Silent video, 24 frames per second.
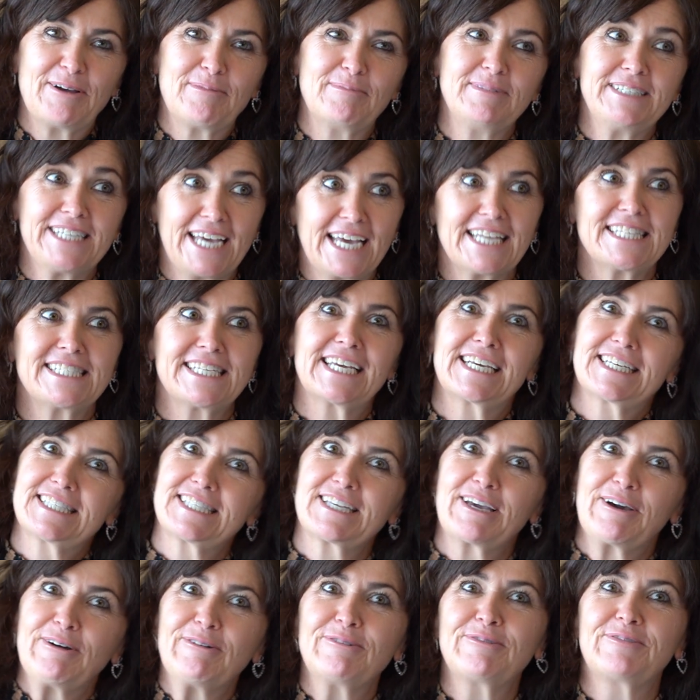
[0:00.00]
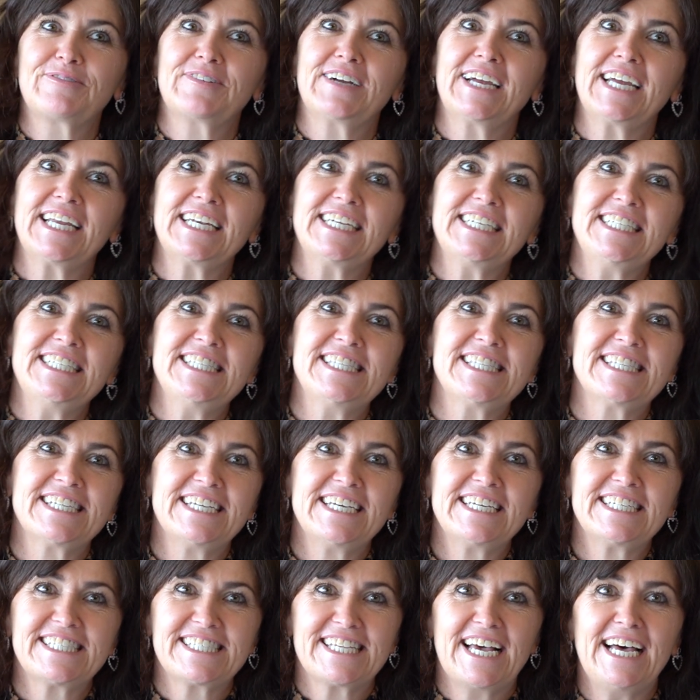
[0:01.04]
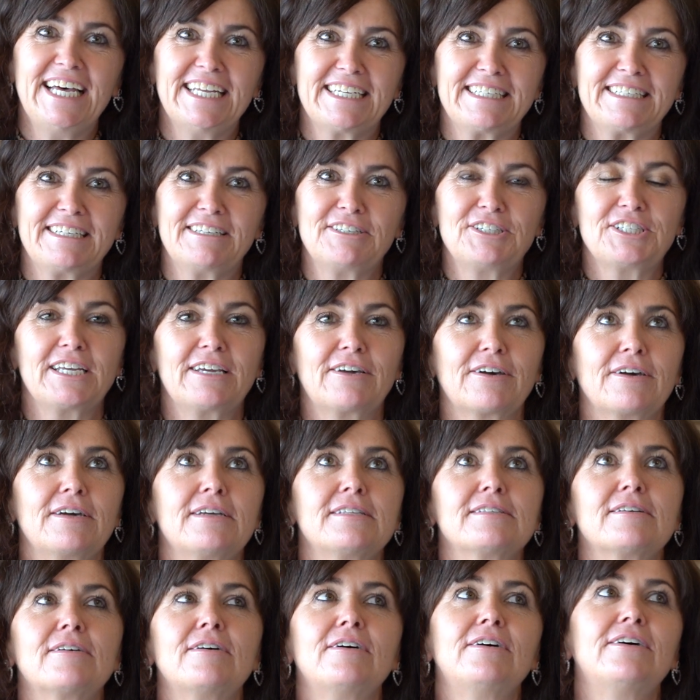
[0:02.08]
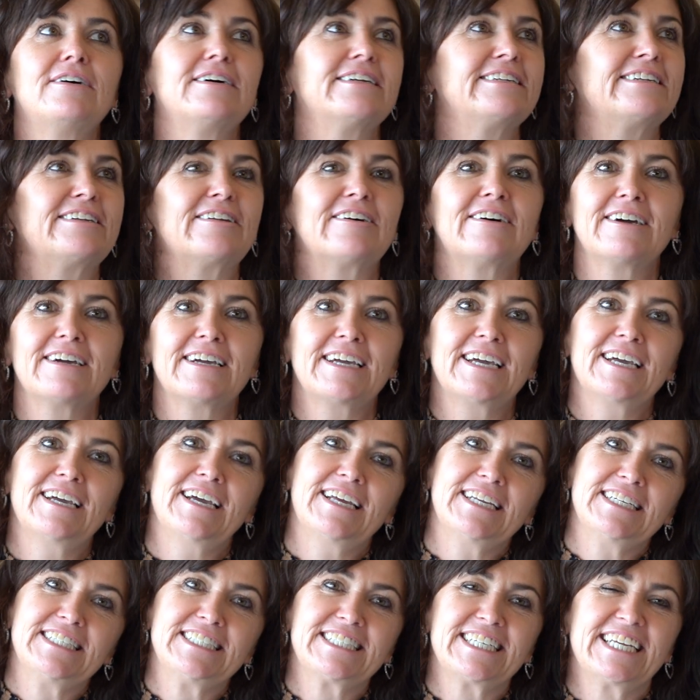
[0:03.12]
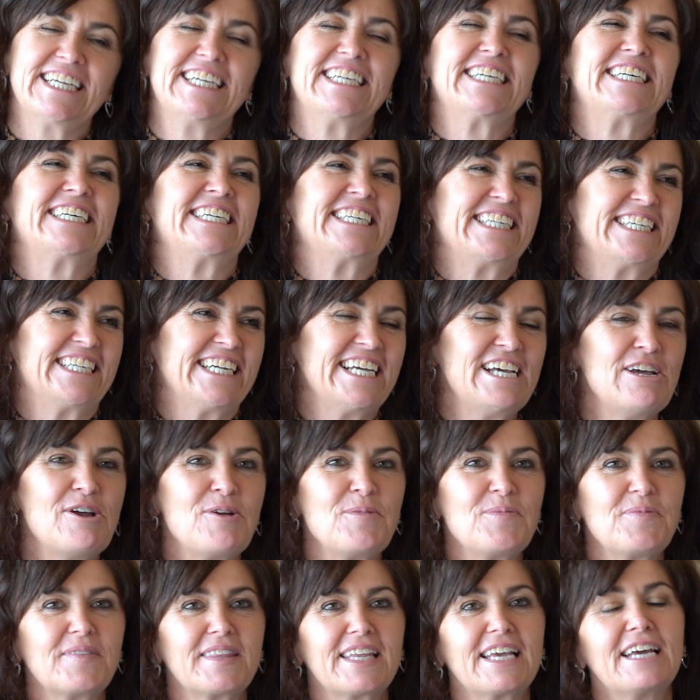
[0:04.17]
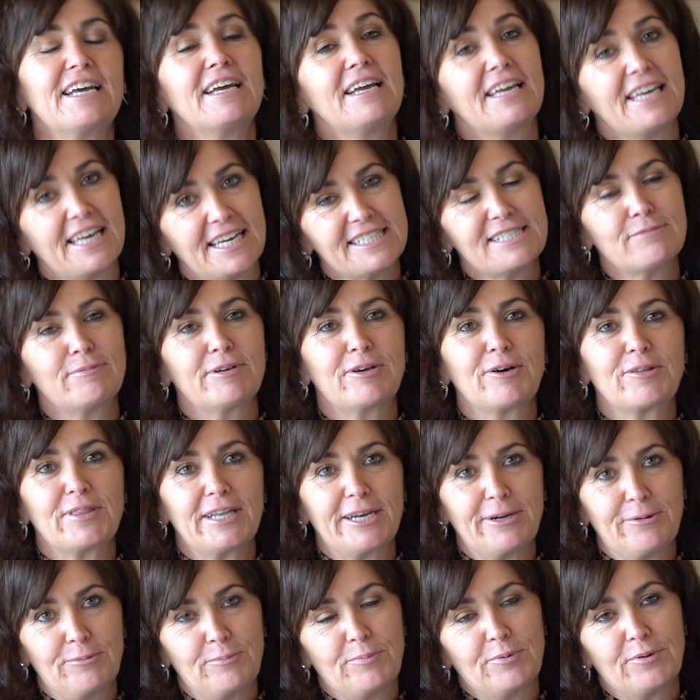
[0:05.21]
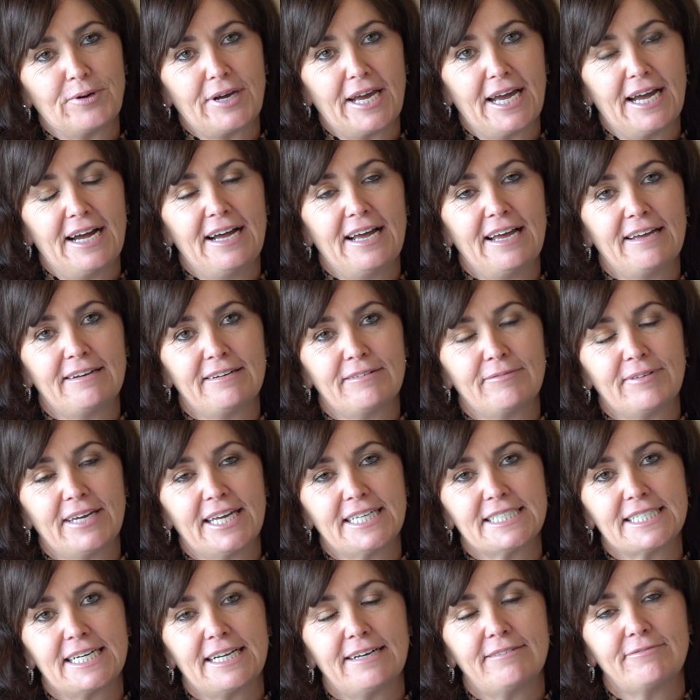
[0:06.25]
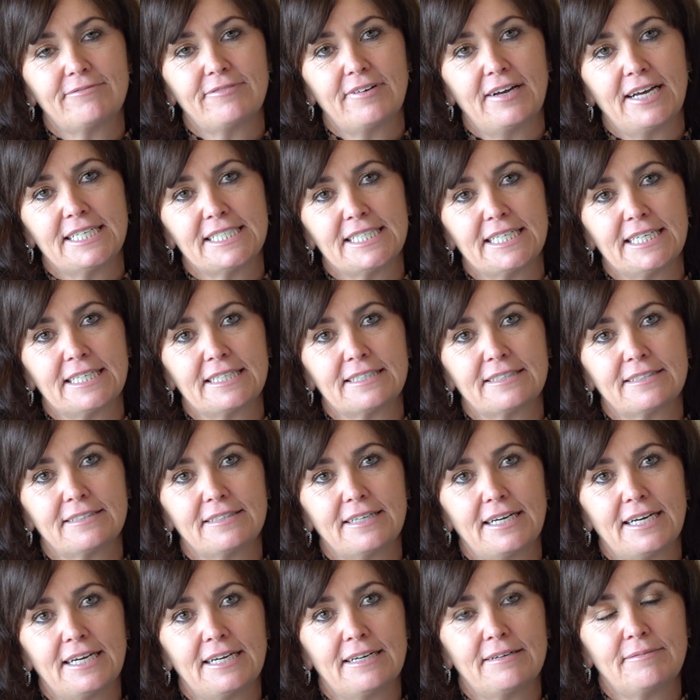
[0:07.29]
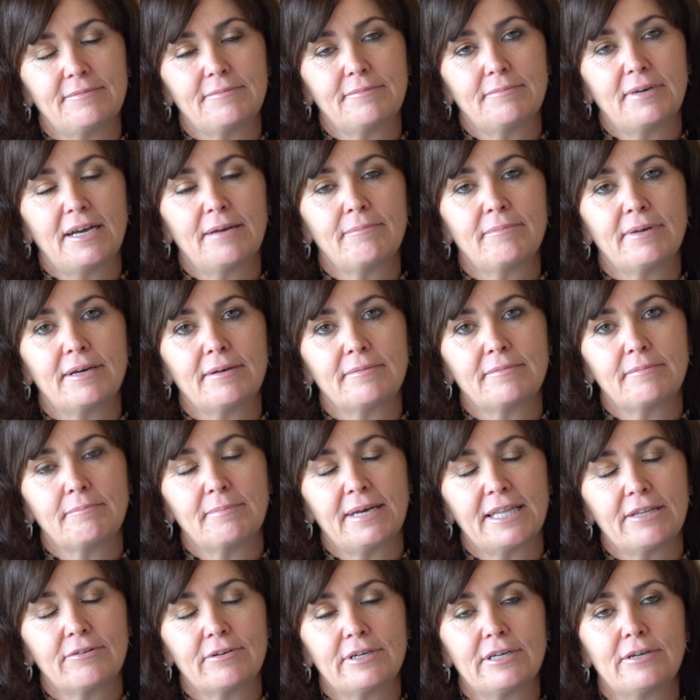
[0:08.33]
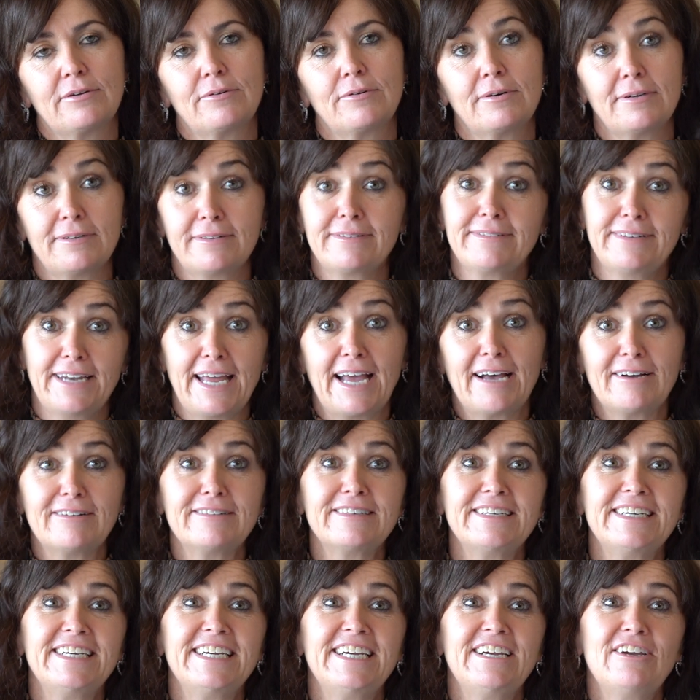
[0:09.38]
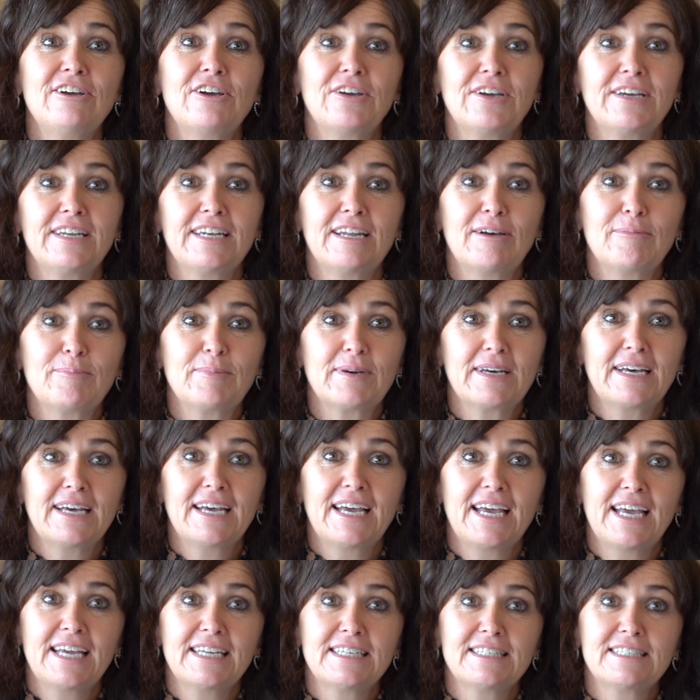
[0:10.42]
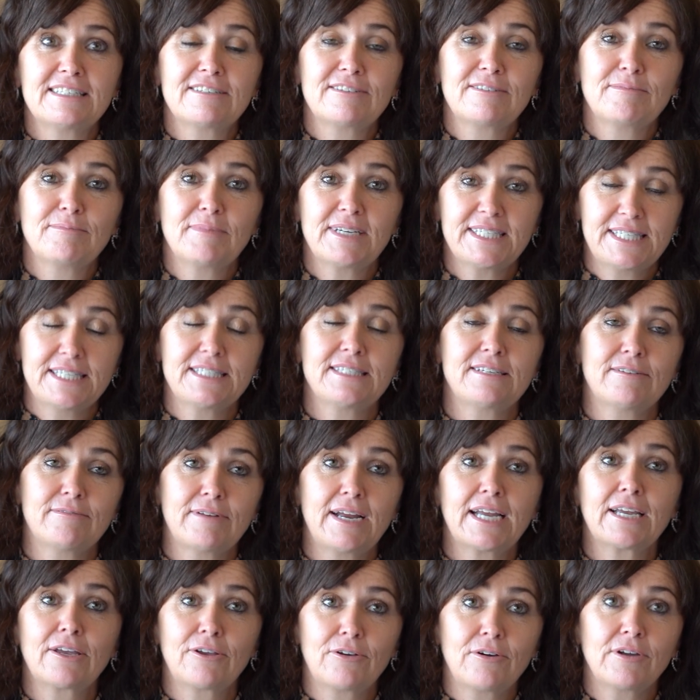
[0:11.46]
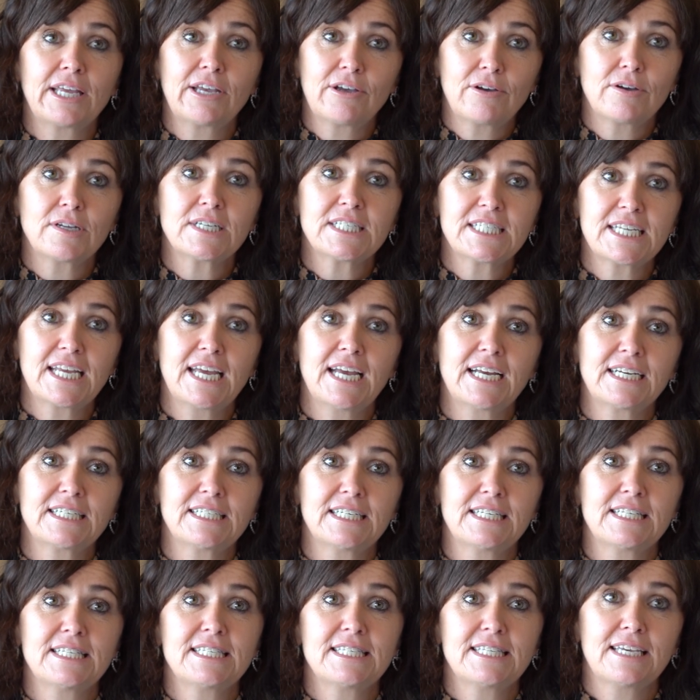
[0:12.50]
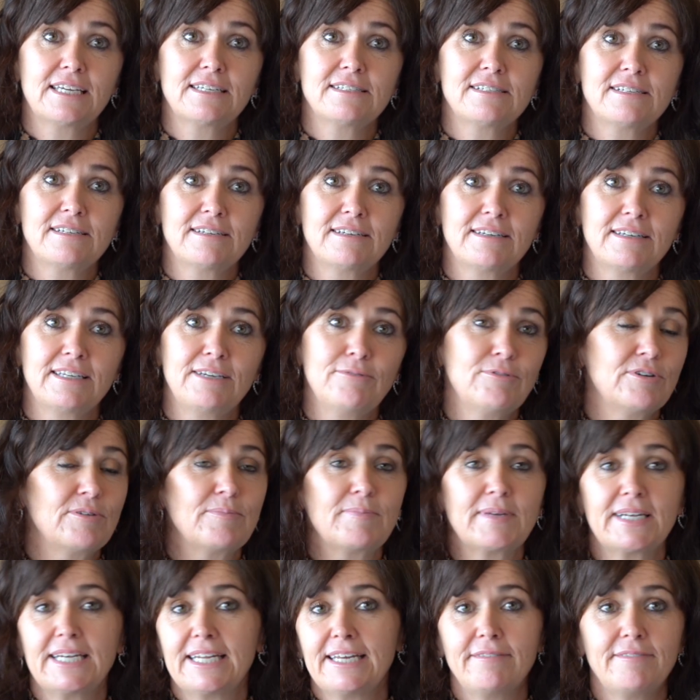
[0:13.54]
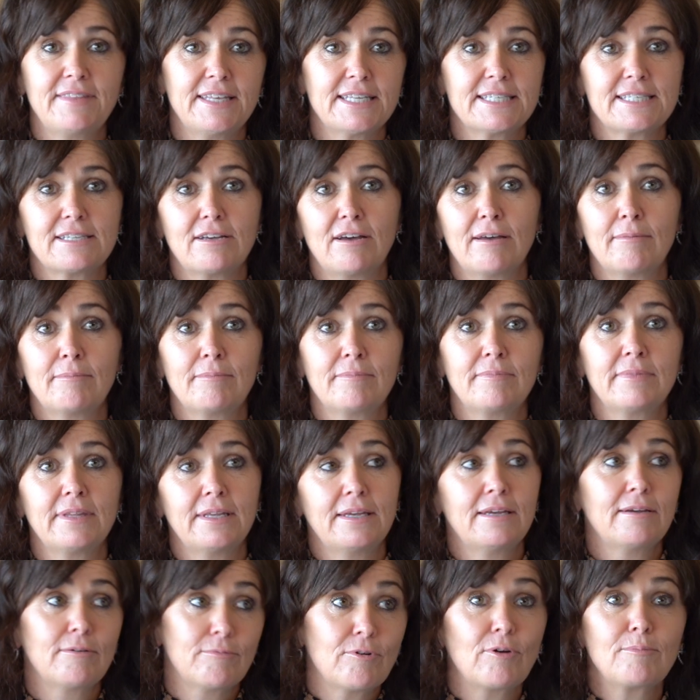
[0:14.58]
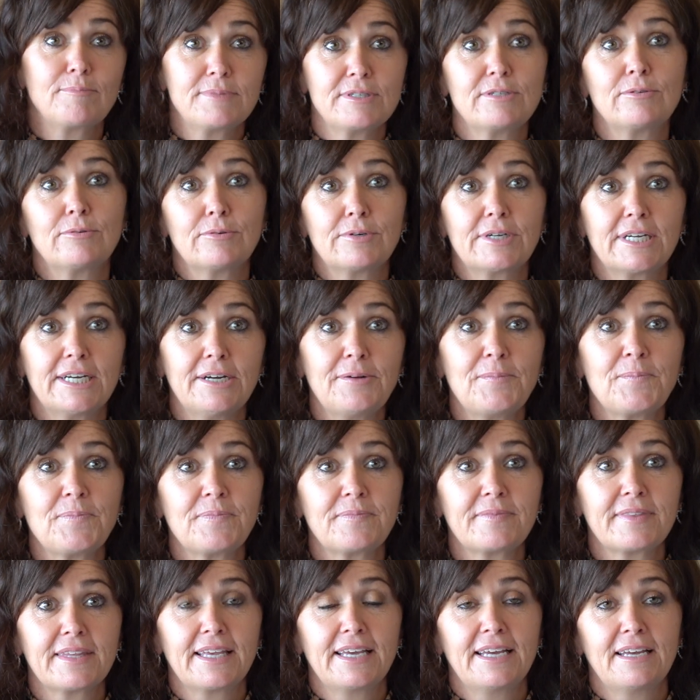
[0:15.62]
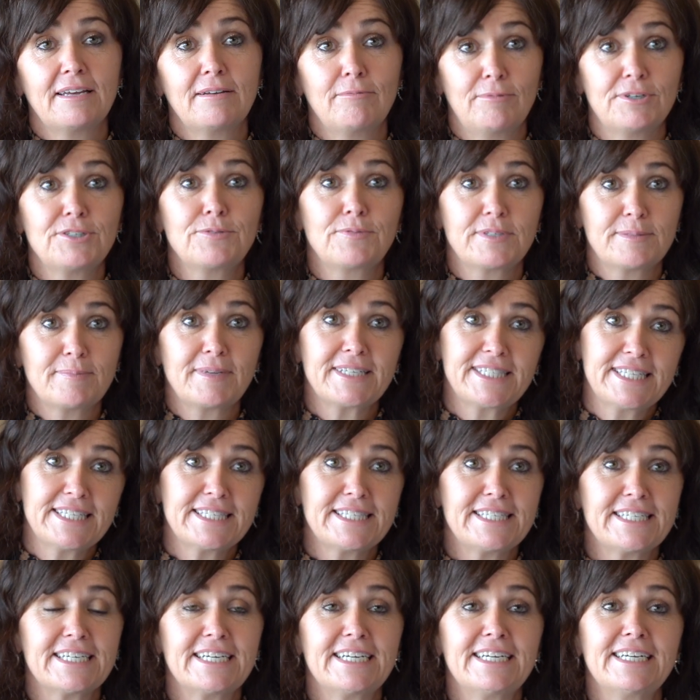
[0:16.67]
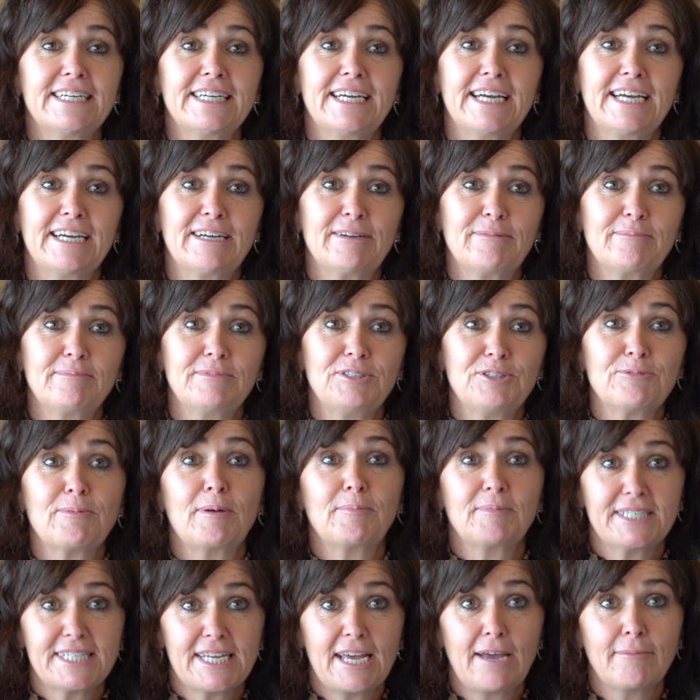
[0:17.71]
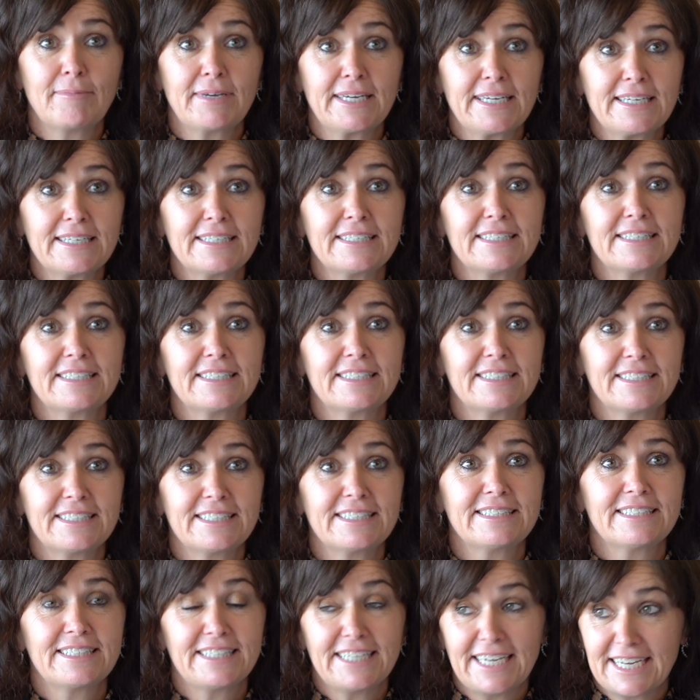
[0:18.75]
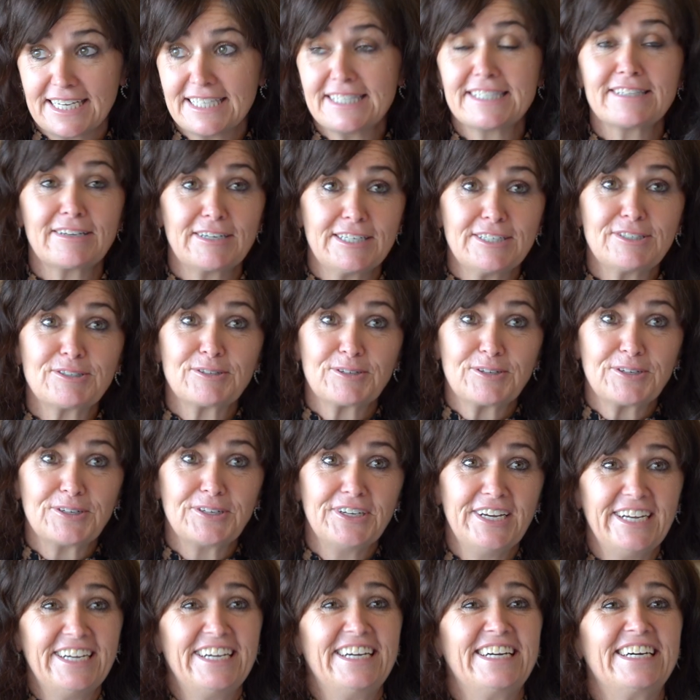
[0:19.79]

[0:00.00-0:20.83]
Dad's ex-girlfriend's son. And she goes, oh no. And yes, we got the little book out and we ended up finding my mother-in-law now, her number. And my sister rang and got in contact and said, you wouldn't believe this, I'm Rob's daughter, which was my sister. Do you remember Tammy? Yes, I do.